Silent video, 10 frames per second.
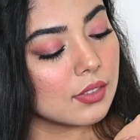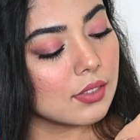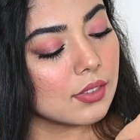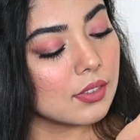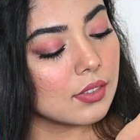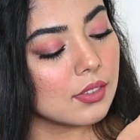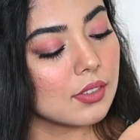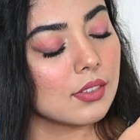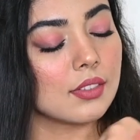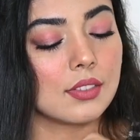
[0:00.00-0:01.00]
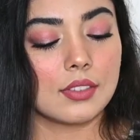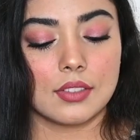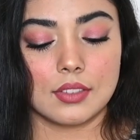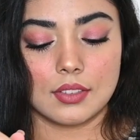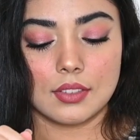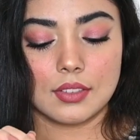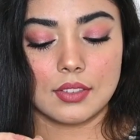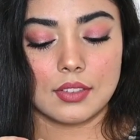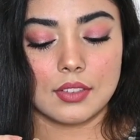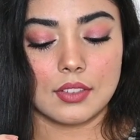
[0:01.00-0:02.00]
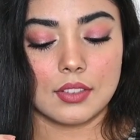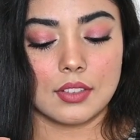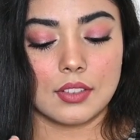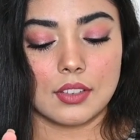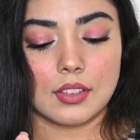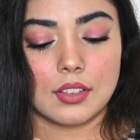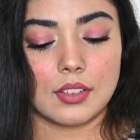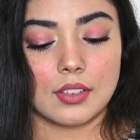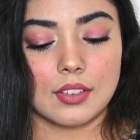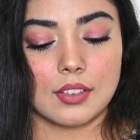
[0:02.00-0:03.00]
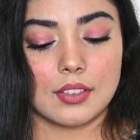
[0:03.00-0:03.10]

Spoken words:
Nobody speaks.